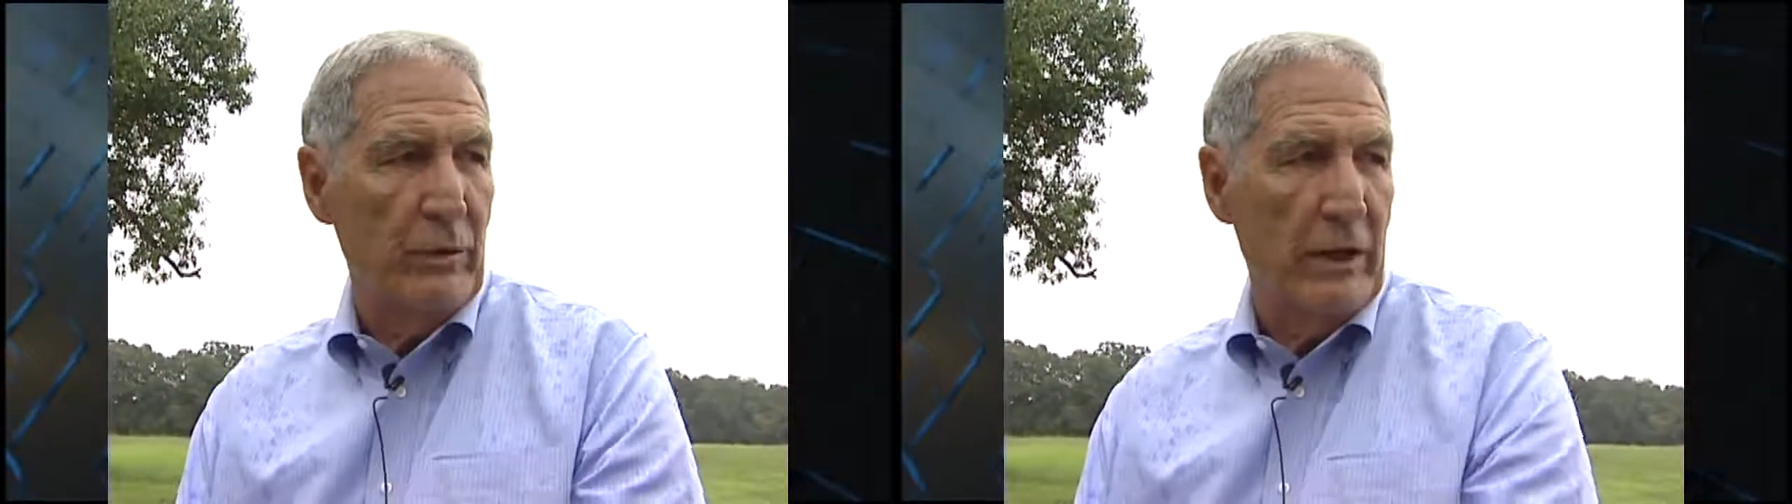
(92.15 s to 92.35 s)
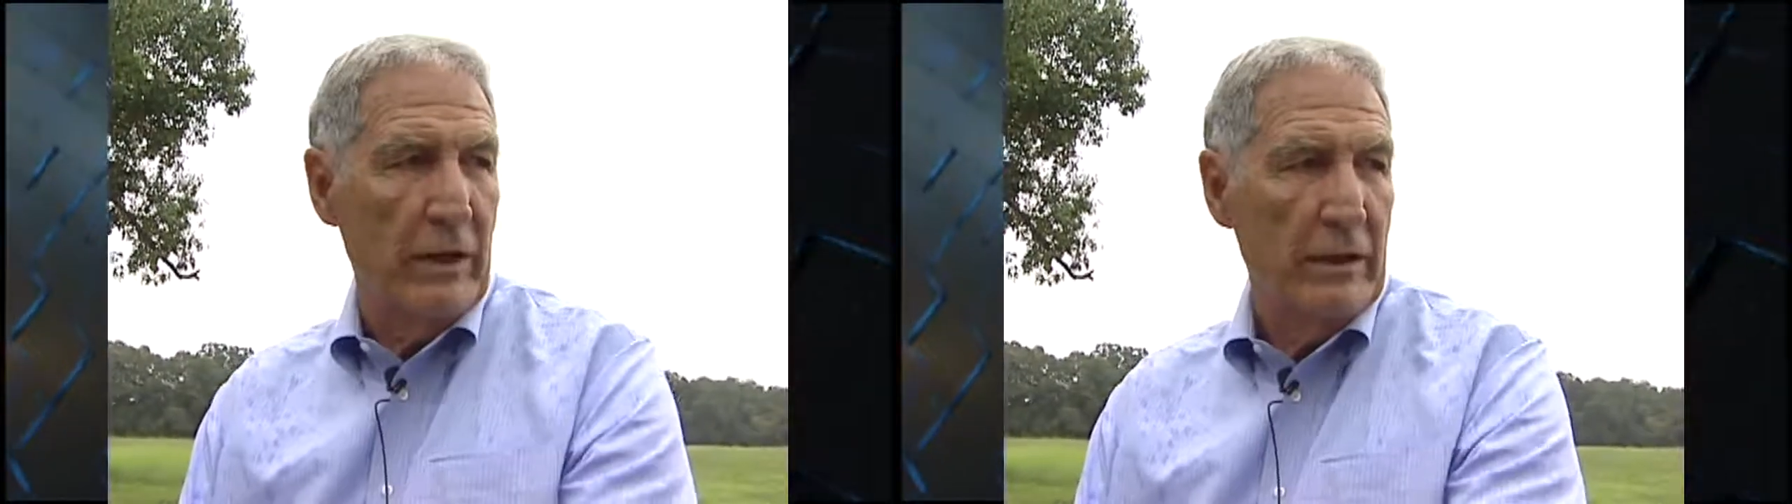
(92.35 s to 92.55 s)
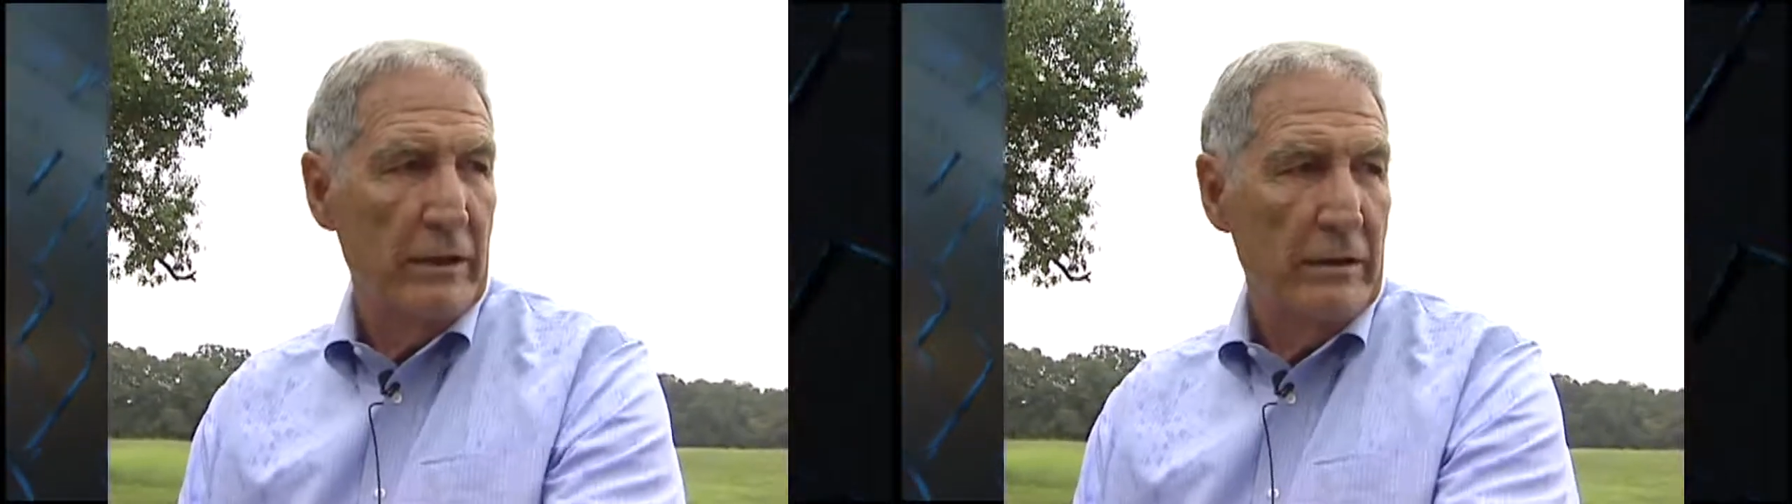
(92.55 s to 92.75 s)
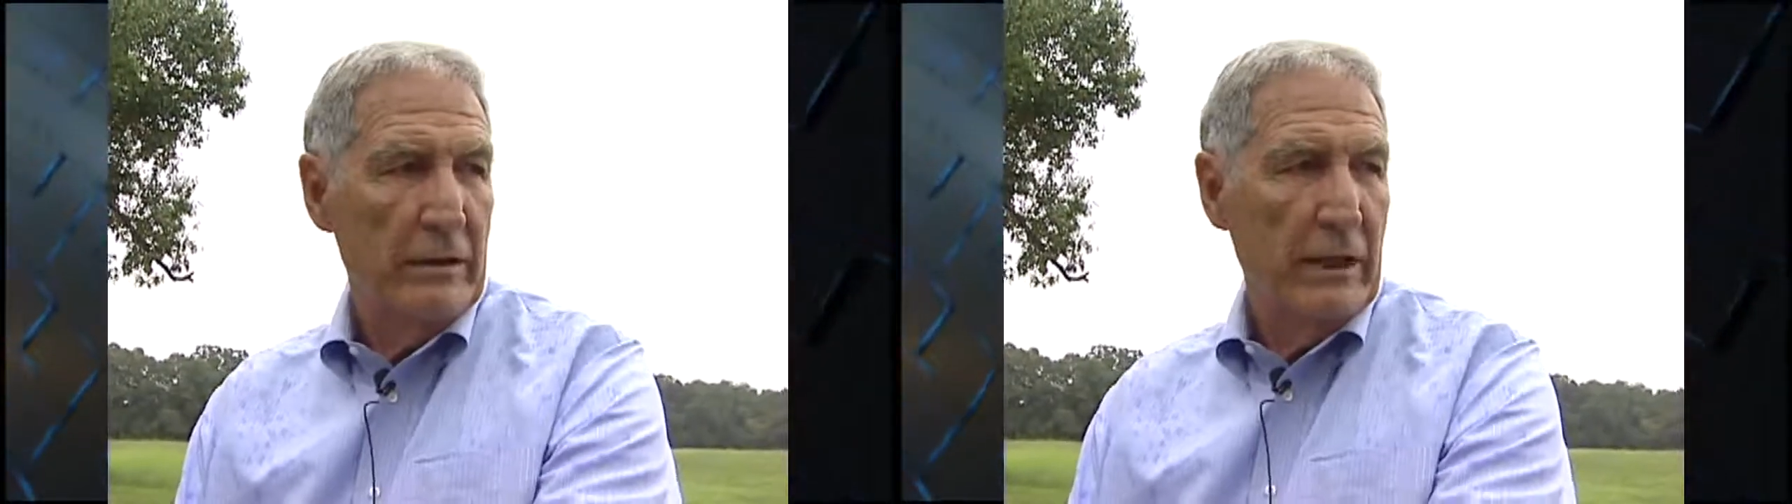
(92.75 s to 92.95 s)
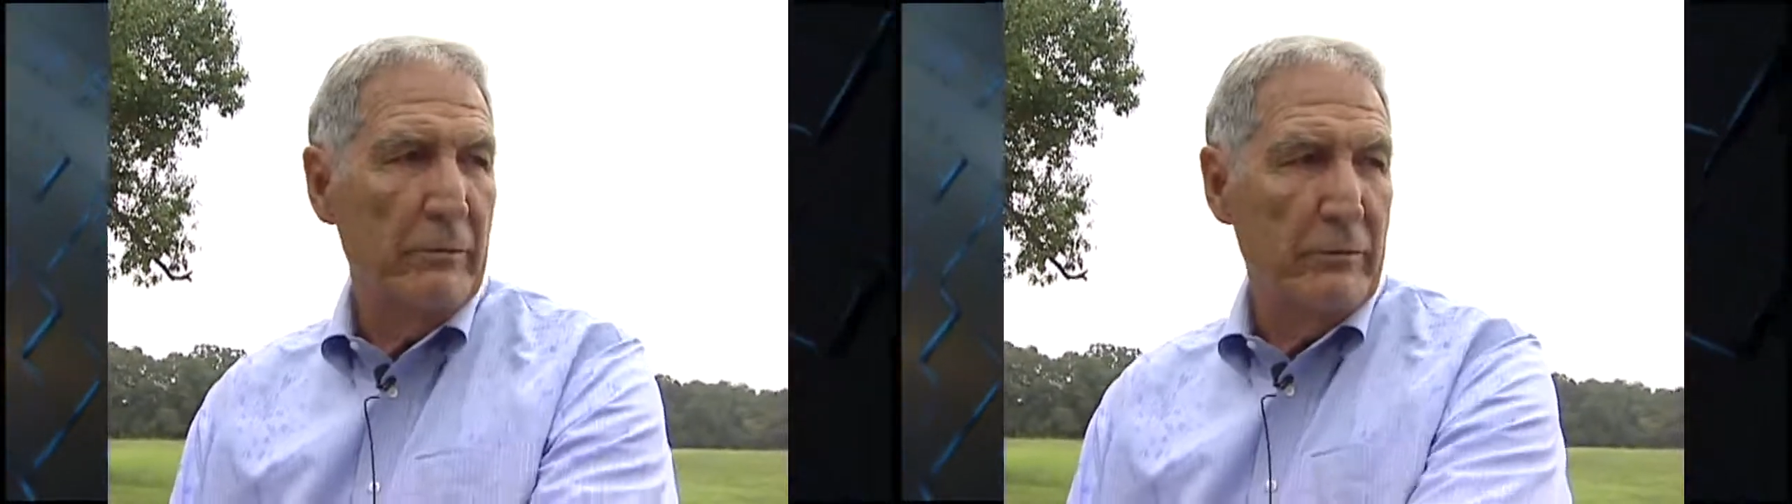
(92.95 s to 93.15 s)
player,
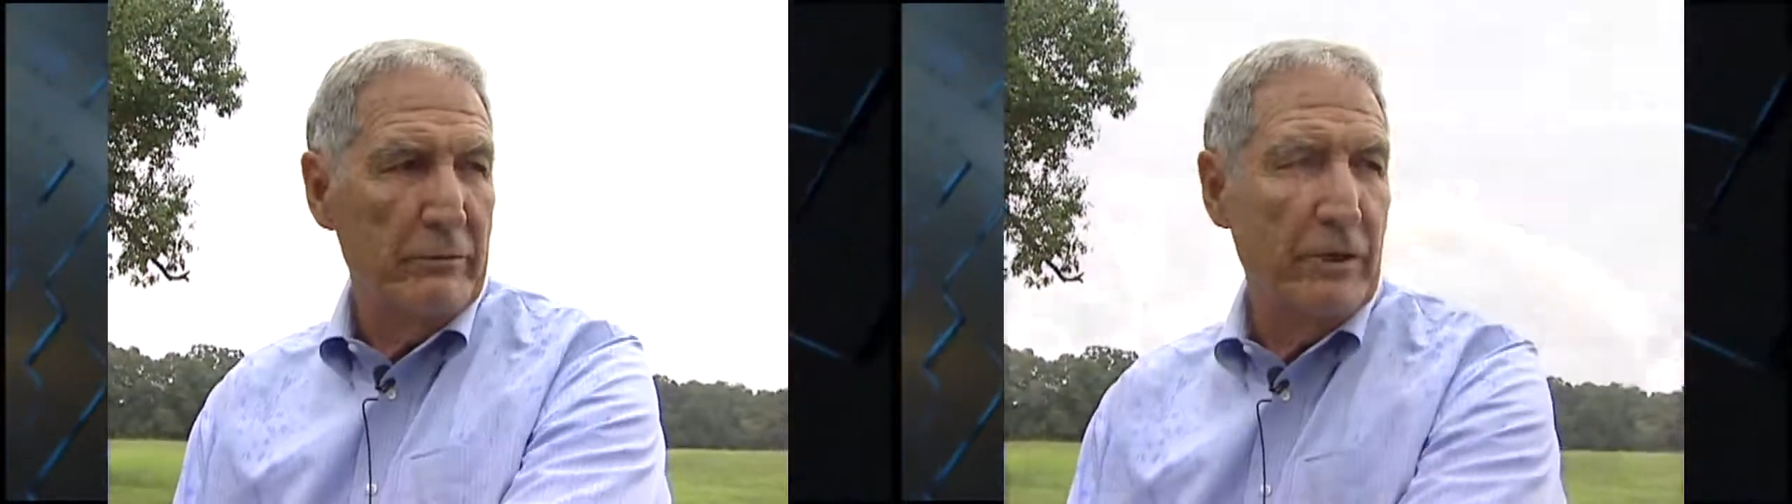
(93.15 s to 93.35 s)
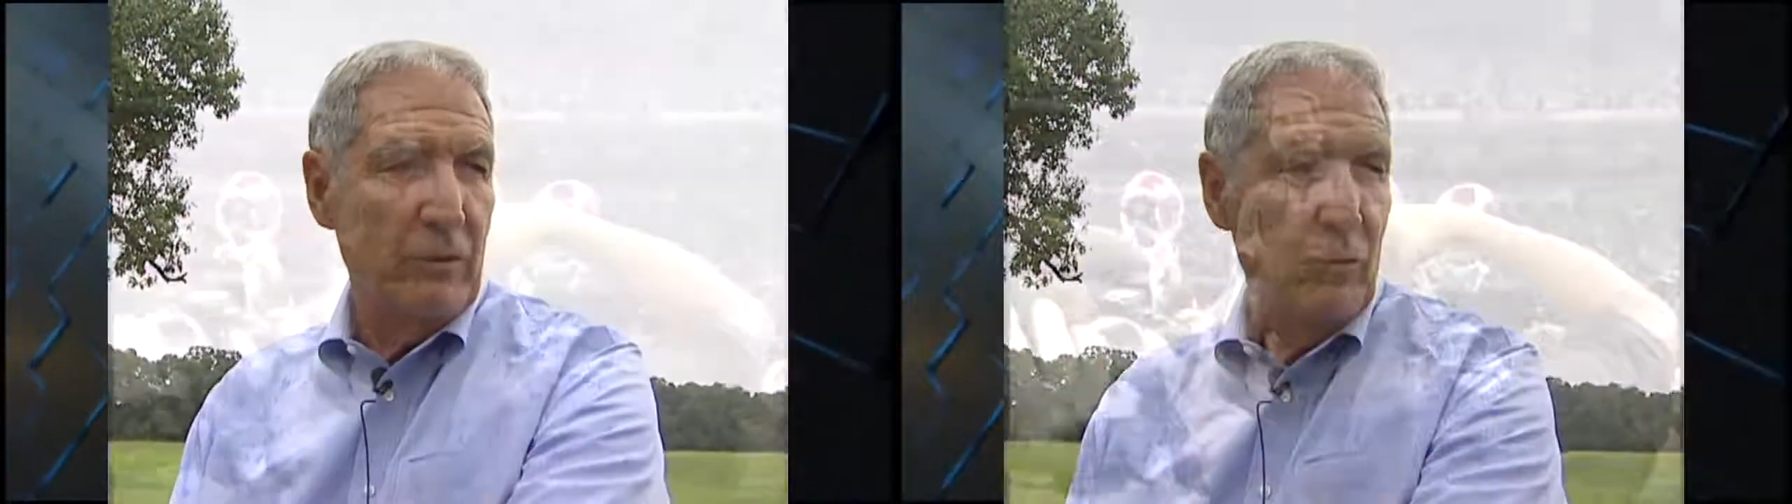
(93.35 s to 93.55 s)
help him get